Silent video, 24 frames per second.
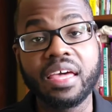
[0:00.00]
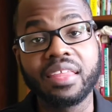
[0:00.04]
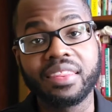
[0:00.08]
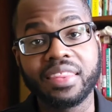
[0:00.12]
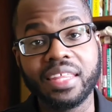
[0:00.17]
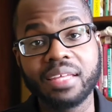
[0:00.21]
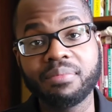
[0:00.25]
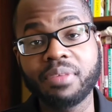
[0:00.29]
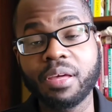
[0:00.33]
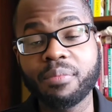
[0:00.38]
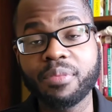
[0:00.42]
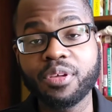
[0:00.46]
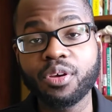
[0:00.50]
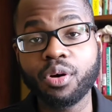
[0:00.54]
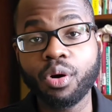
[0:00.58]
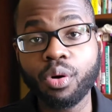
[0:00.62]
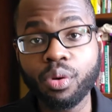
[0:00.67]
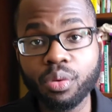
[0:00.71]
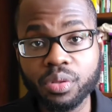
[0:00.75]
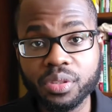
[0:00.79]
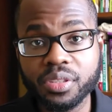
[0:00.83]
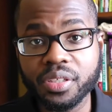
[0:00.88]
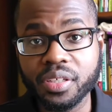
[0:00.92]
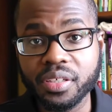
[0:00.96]
They may be
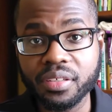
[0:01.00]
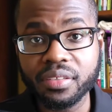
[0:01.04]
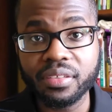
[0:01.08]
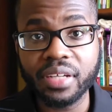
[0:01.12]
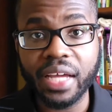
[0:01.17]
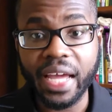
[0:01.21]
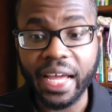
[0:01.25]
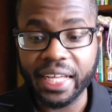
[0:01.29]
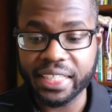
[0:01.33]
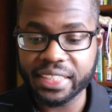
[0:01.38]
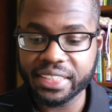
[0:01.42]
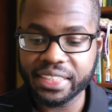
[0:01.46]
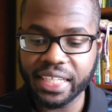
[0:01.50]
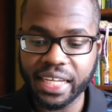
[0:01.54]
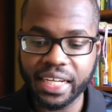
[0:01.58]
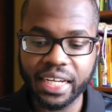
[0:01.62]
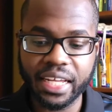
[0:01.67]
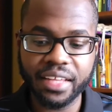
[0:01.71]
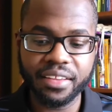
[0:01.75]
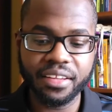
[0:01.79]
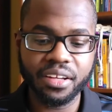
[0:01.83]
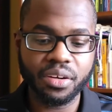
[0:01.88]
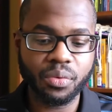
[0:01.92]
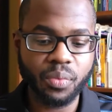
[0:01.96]
older and set
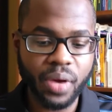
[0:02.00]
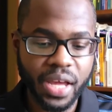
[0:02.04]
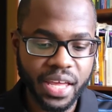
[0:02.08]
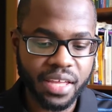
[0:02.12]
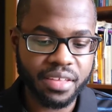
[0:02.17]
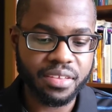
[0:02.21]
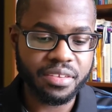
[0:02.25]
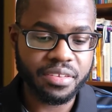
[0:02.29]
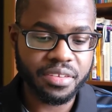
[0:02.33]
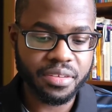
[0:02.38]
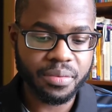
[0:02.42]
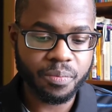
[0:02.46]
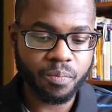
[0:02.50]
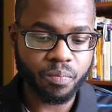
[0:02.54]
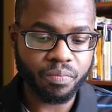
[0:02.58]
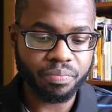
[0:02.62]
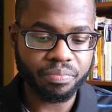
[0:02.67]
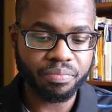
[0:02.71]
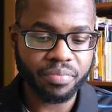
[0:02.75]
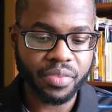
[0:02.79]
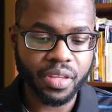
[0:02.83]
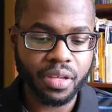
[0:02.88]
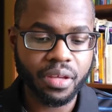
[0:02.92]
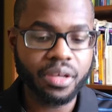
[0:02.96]
in their ways.
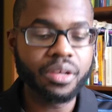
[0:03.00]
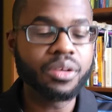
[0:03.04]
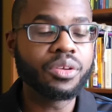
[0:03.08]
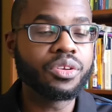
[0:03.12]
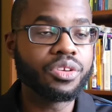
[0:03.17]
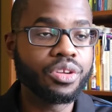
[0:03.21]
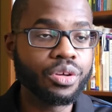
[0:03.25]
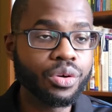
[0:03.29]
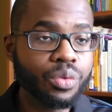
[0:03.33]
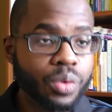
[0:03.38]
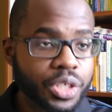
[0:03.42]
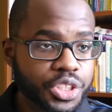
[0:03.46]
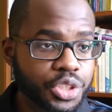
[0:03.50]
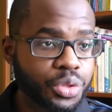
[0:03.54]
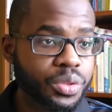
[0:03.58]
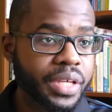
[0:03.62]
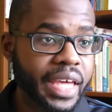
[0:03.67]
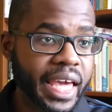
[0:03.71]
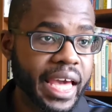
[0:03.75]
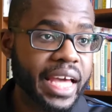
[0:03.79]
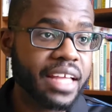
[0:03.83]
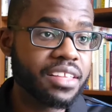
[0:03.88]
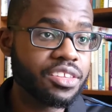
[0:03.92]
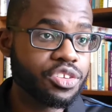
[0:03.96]
Do what you
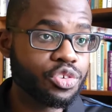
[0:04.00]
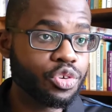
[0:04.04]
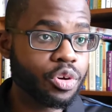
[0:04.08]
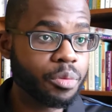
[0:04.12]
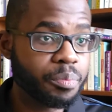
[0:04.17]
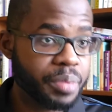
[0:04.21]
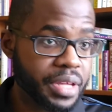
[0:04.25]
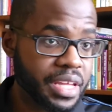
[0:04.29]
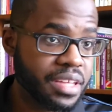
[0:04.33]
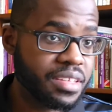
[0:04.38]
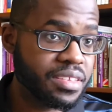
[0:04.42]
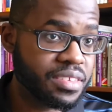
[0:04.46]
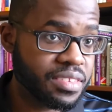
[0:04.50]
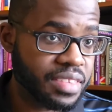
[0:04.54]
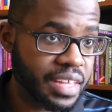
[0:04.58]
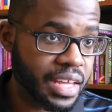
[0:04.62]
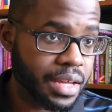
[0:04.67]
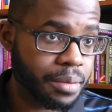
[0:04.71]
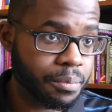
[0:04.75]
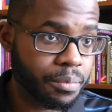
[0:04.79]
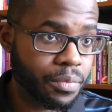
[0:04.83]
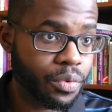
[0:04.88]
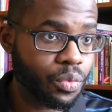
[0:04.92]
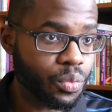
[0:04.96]
can to appease
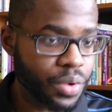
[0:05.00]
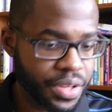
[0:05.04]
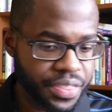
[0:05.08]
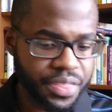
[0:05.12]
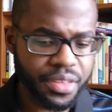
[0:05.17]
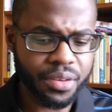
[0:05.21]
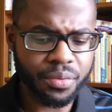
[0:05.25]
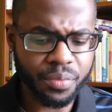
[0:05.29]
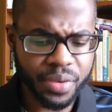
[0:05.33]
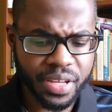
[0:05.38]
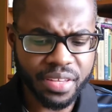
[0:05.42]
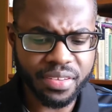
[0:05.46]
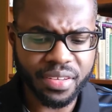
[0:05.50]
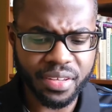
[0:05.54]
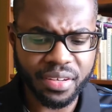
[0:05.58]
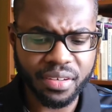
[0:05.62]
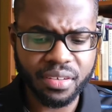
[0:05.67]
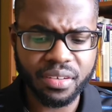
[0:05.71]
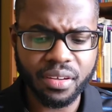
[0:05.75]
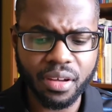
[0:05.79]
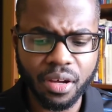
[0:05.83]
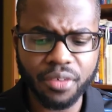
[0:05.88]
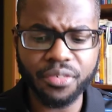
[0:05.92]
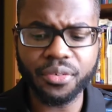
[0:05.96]
them within
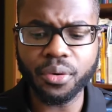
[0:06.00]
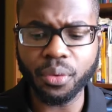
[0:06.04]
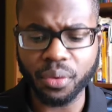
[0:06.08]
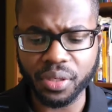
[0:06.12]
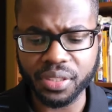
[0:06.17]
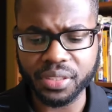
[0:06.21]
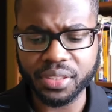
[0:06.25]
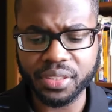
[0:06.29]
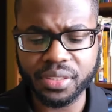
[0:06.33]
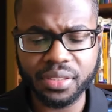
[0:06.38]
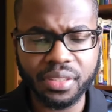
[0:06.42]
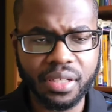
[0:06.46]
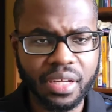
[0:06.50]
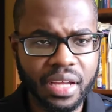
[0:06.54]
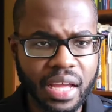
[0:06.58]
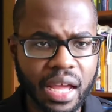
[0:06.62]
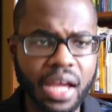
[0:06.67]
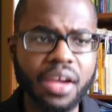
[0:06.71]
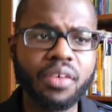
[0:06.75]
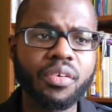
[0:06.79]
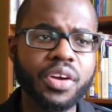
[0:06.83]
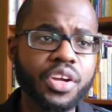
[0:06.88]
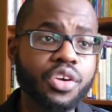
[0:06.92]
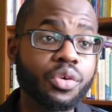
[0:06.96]
reason, of course.
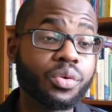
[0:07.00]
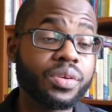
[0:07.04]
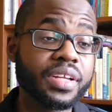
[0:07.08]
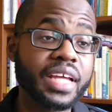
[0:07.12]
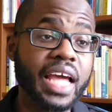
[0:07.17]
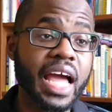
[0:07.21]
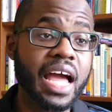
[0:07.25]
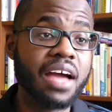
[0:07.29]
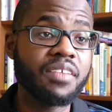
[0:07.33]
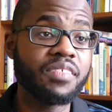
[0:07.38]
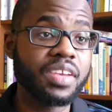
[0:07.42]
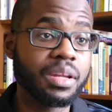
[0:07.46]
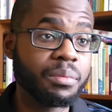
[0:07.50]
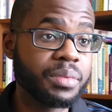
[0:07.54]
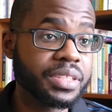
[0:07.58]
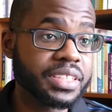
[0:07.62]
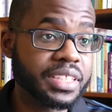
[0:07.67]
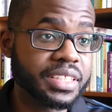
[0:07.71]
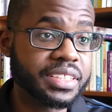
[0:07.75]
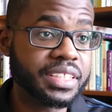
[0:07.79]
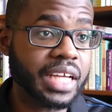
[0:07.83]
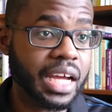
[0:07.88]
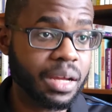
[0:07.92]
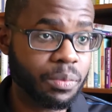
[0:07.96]
You only have a
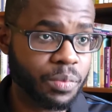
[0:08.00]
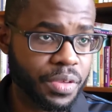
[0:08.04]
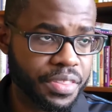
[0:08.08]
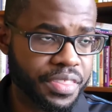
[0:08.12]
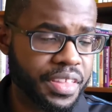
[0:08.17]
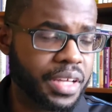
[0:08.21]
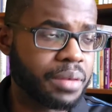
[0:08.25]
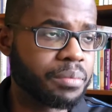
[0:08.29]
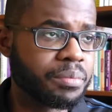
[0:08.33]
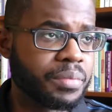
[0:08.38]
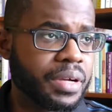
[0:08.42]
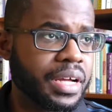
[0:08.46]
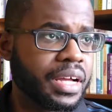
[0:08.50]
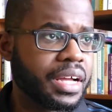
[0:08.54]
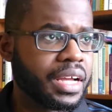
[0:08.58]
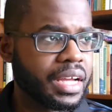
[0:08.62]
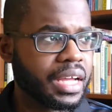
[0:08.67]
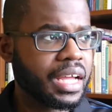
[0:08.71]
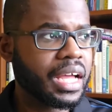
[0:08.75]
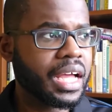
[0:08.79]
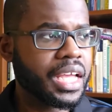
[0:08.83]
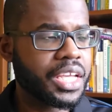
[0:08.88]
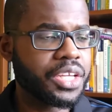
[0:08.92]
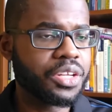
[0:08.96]
limited time with them.
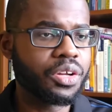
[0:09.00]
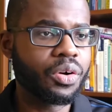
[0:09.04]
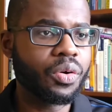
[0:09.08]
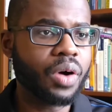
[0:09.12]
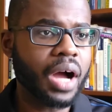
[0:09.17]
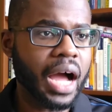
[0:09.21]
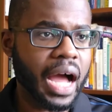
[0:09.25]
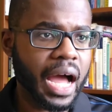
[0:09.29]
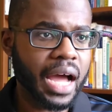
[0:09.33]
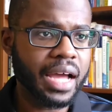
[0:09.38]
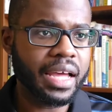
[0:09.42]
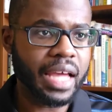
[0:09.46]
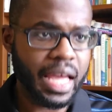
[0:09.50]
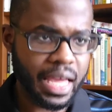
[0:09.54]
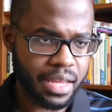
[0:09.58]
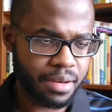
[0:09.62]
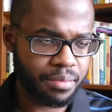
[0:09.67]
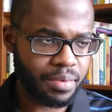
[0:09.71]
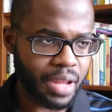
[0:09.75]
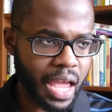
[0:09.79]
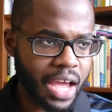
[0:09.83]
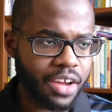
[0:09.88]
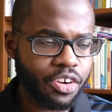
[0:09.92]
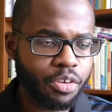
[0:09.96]

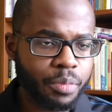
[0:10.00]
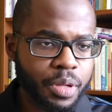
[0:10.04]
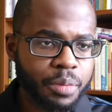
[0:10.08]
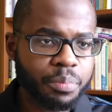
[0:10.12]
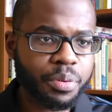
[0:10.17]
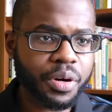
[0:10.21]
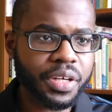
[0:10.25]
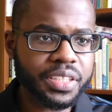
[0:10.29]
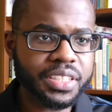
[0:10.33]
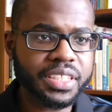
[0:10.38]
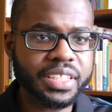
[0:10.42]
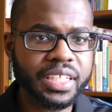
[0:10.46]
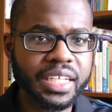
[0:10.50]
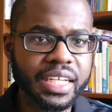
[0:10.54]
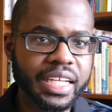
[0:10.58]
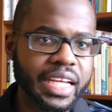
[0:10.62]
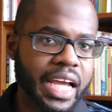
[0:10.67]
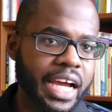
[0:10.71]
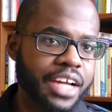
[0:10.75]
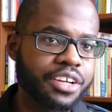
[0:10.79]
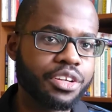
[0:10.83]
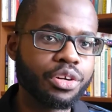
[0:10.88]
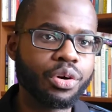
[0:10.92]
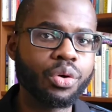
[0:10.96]
I know me personally,
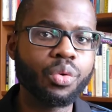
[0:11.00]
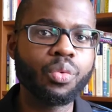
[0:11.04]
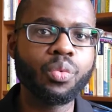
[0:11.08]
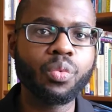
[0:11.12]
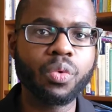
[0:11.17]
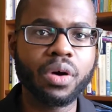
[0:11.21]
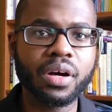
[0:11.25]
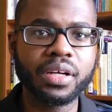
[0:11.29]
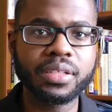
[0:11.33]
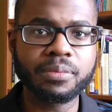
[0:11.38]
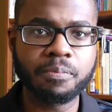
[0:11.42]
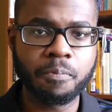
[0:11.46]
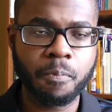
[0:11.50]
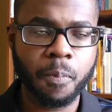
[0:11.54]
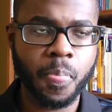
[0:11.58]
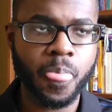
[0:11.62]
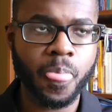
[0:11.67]
I don't want